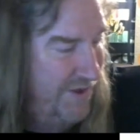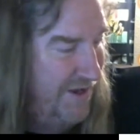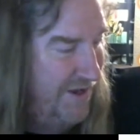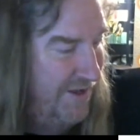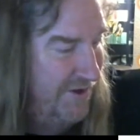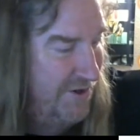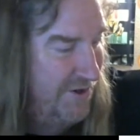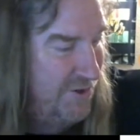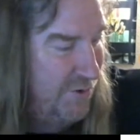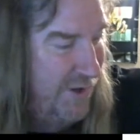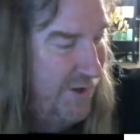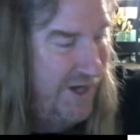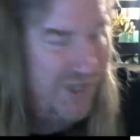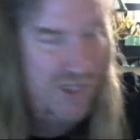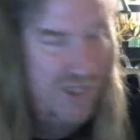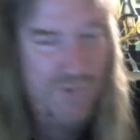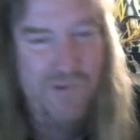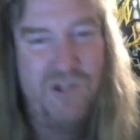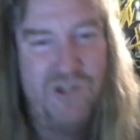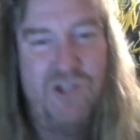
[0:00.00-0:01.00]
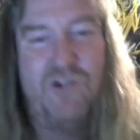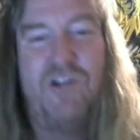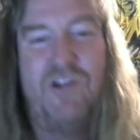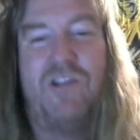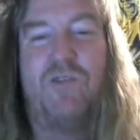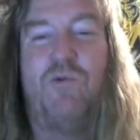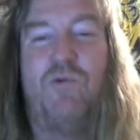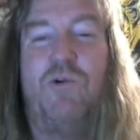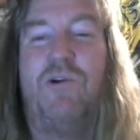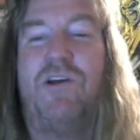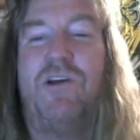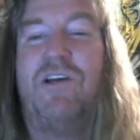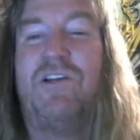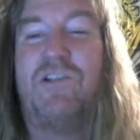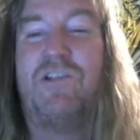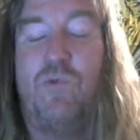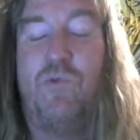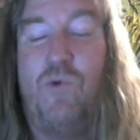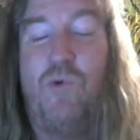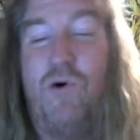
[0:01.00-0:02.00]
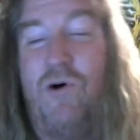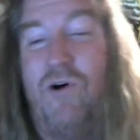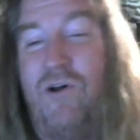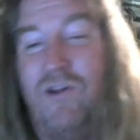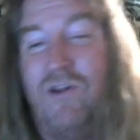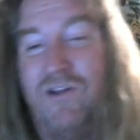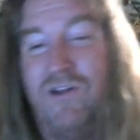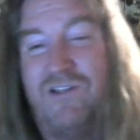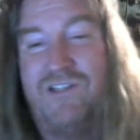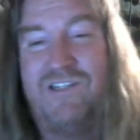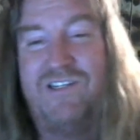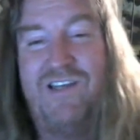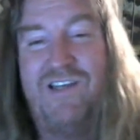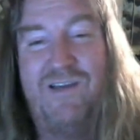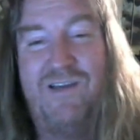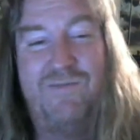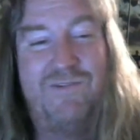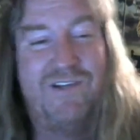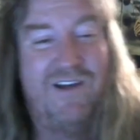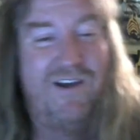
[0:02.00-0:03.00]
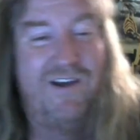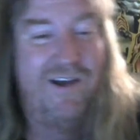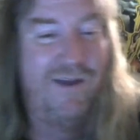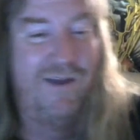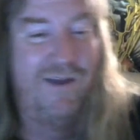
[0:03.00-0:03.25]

direction, but you get thrown against a wall at the same time.